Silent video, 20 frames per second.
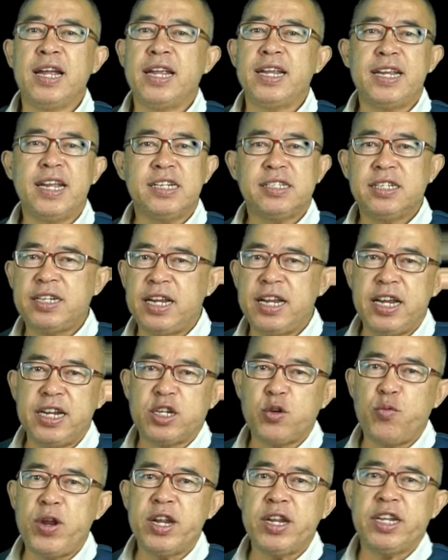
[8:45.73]
Yesterday
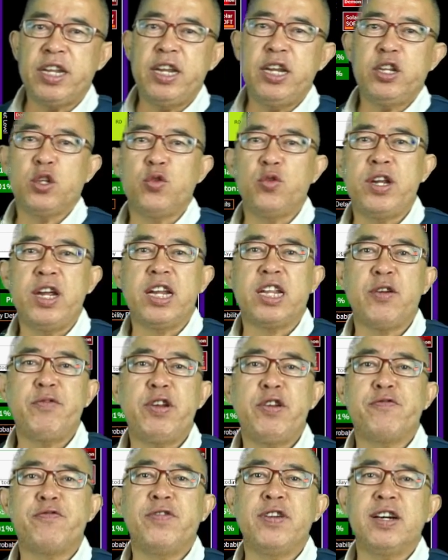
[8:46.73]
20, today
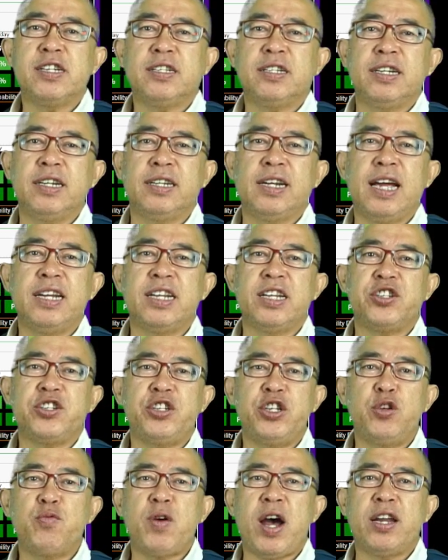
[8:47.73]
21st at the
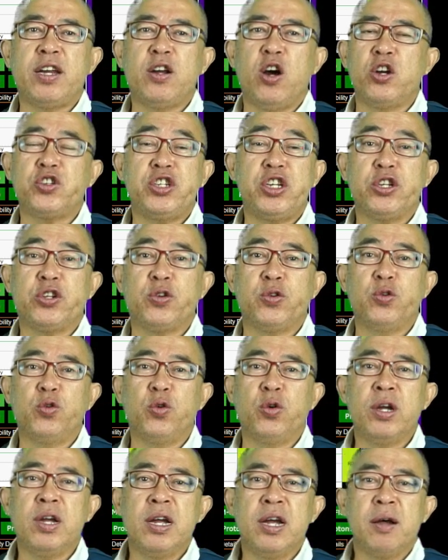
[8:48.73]
G1 or
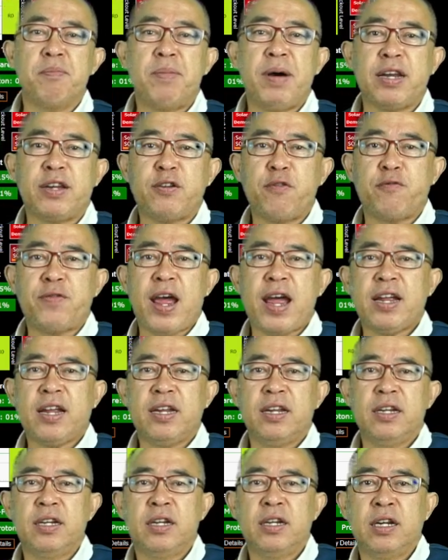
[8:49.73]
G2, but the fact
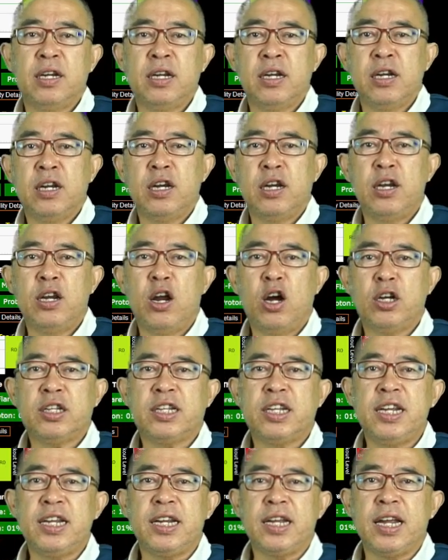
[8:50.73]

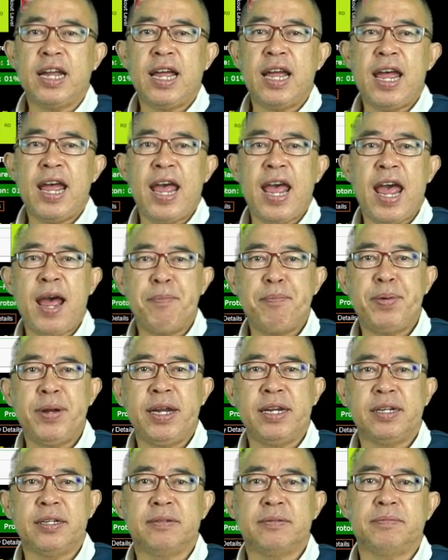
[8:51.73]
nothing
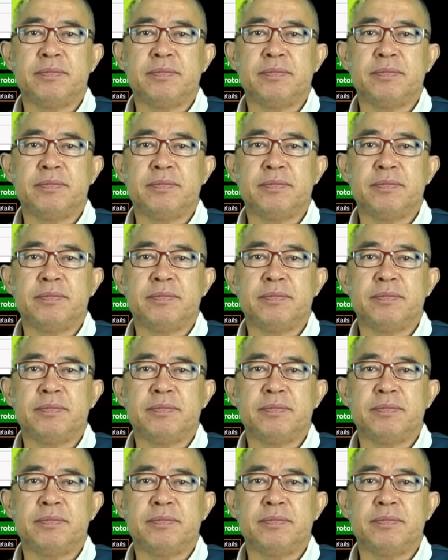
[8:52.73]
happened.